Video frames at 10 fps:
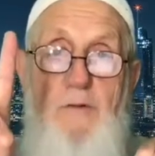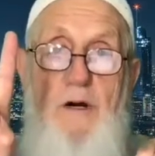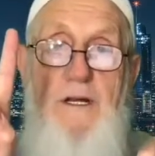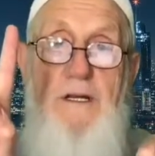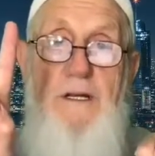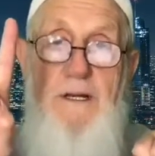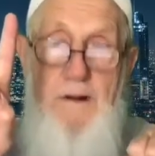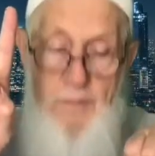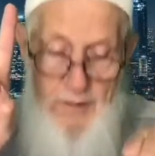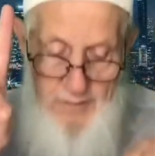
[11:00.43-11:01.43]
will be
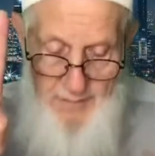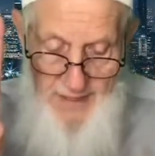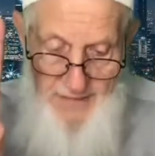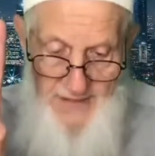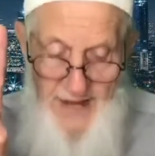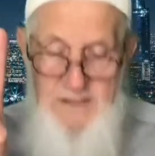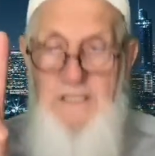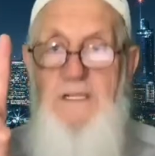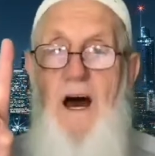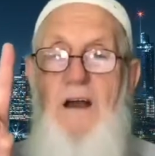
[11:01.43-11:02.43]
$1,000.
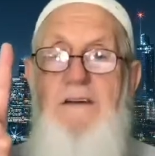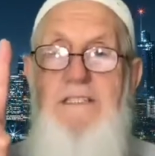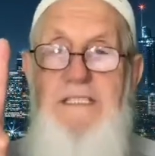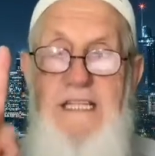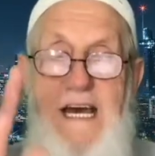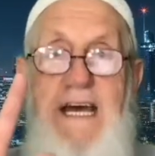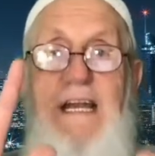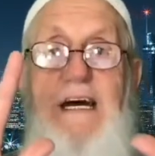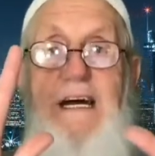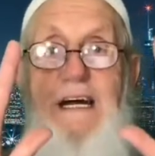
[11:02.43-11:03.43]
Then
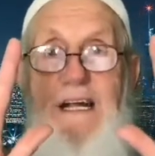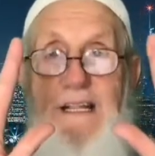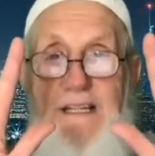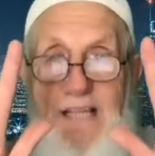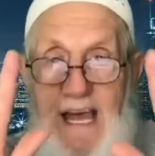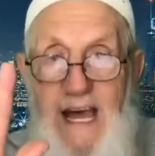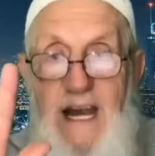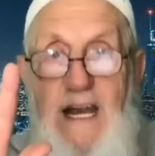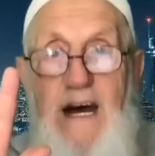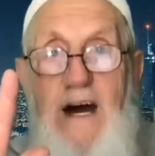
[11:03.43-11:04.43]
10
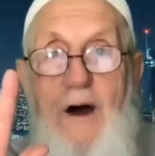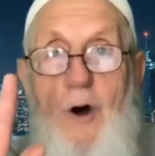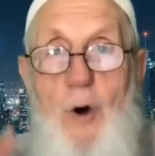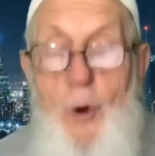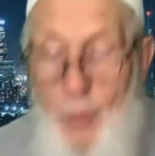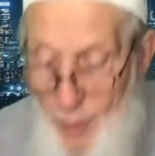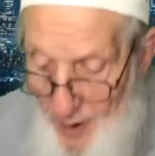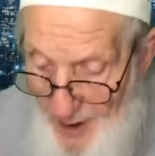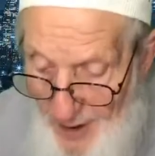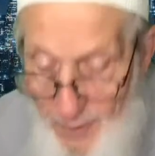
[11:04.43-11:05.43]
who will
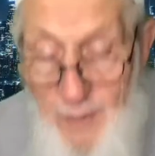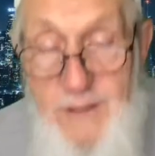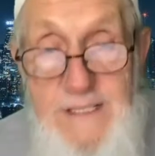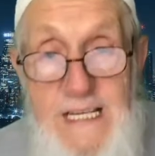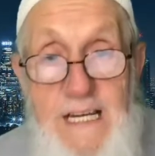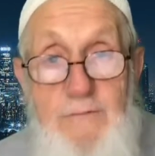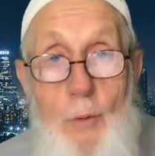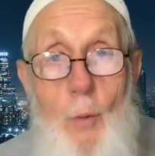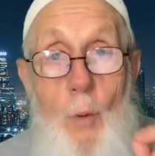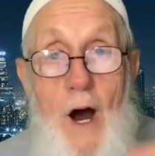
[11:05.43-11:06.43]
receive
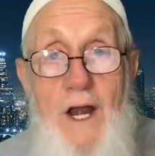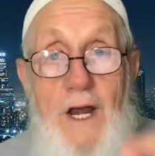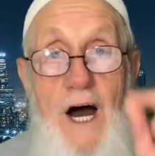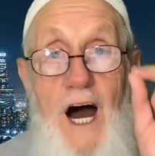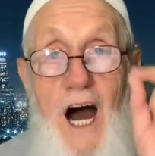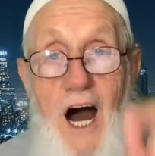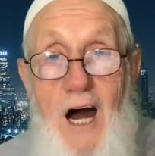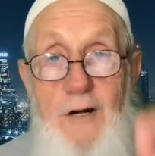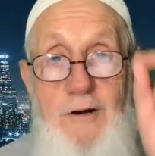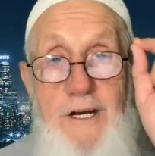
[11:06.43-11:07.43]

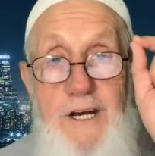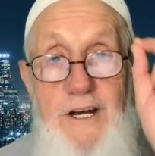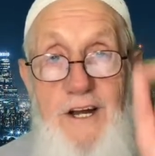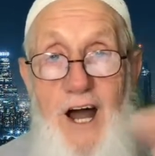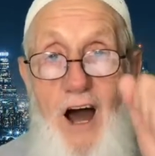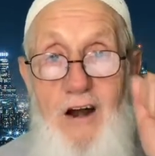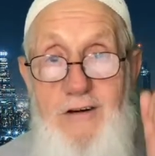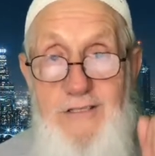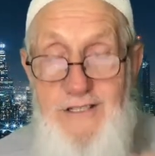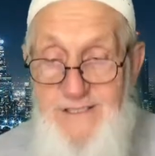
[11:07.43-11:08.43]
$100.
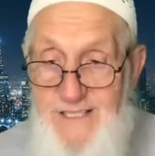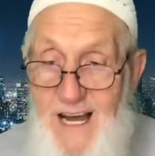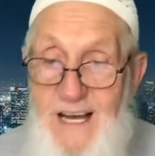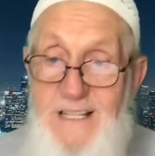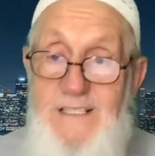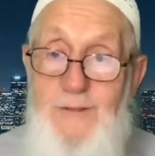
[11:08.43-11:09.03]
That's right.